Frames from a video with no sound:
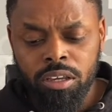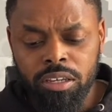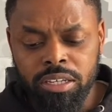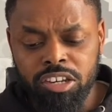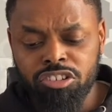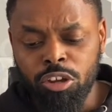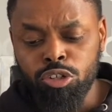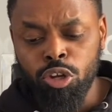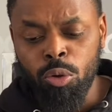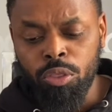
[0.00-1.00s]
Ye shall
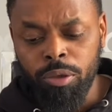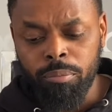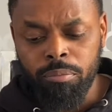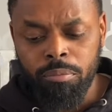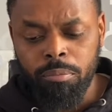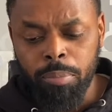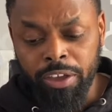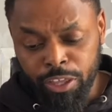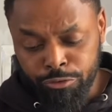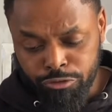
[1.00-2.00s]
know them by
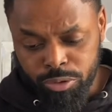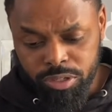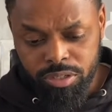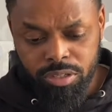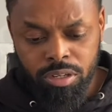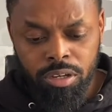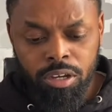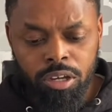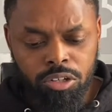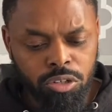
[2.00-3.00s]
their fruits.
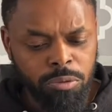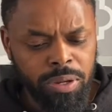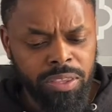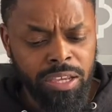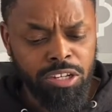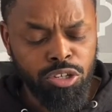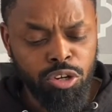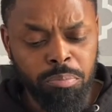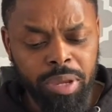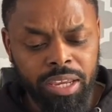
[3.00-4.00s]
Do
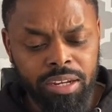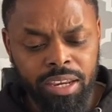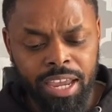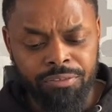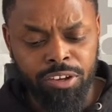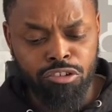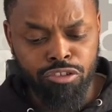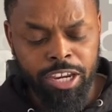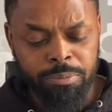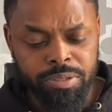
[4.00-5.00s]
men gather
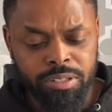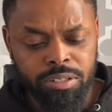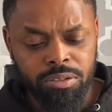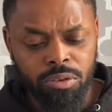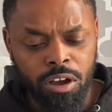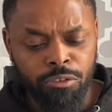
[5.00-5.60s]
grapes of